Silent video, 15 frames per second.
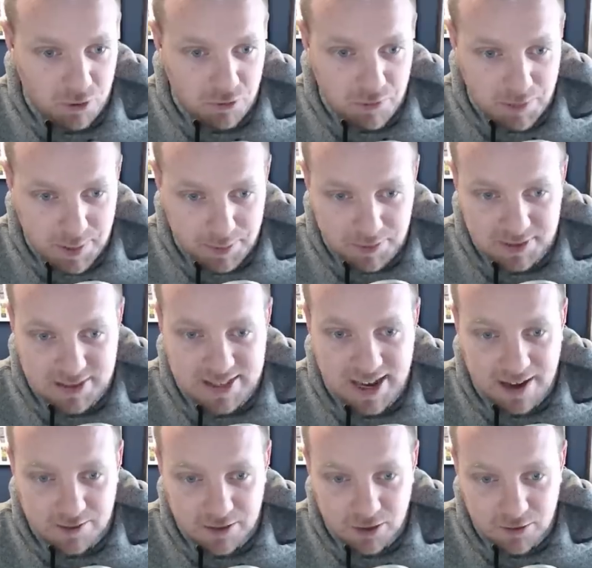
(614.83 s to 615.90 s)
when people
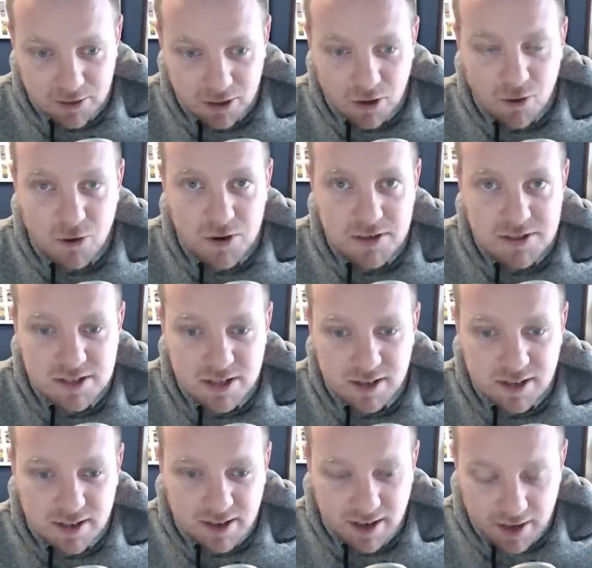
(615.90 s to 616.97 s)
download the course,
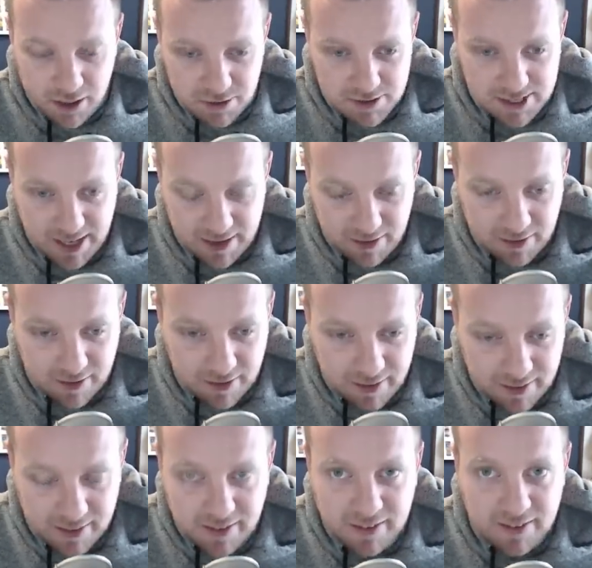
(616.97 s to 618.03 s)
I host that
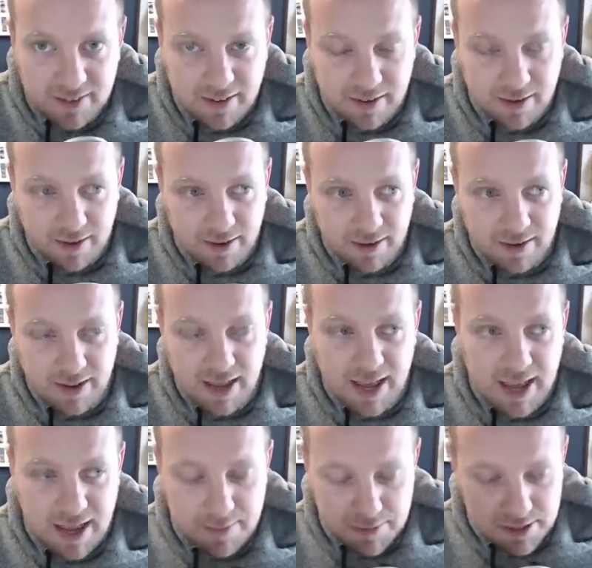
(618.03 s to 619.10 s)
on uh,
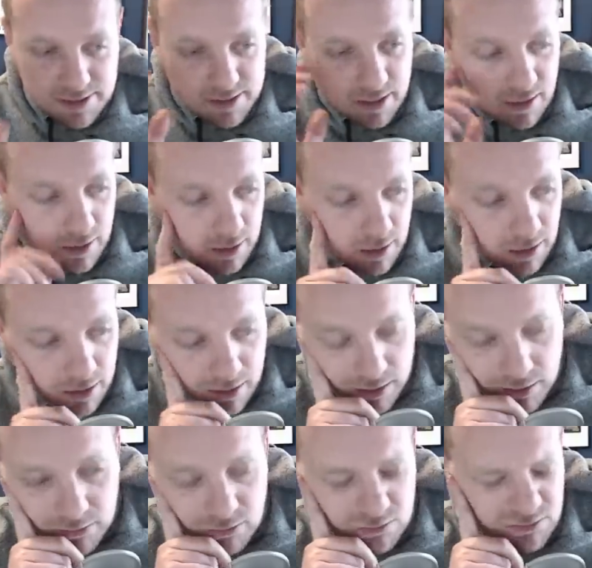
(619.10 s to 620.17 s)

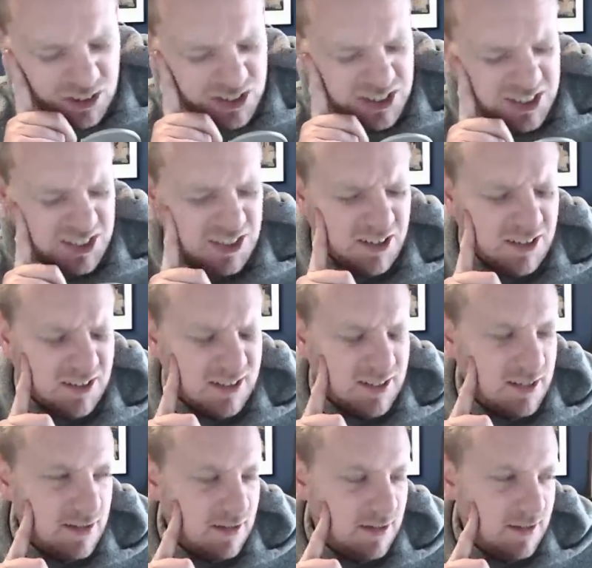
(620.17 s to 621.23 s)
Amazon. What's it called?
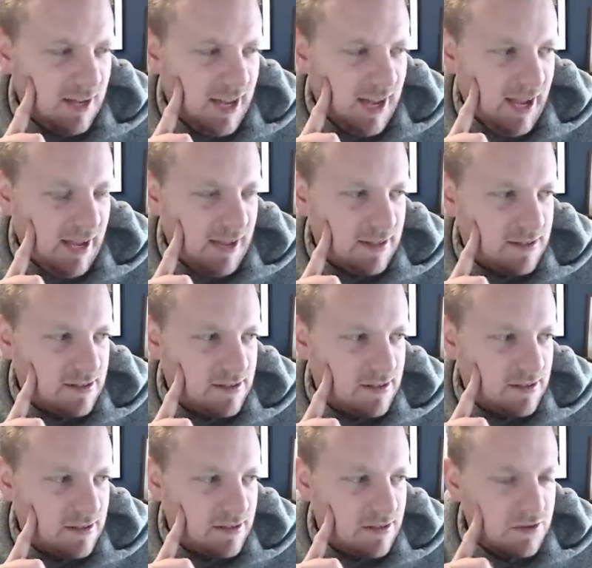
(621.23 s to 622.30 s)

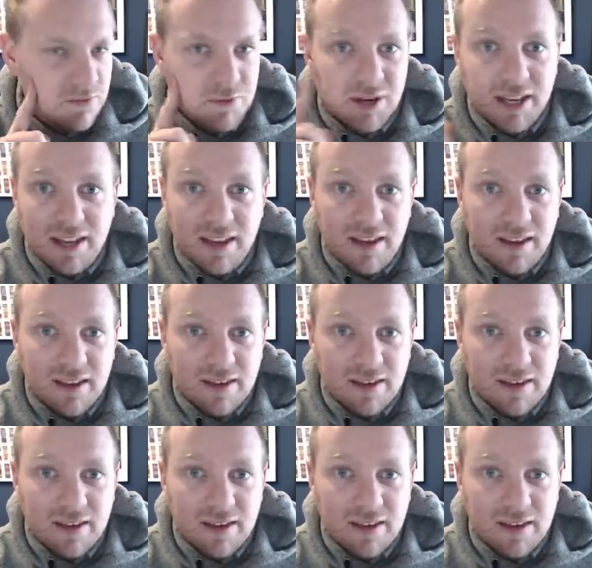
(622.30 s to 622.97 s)
S3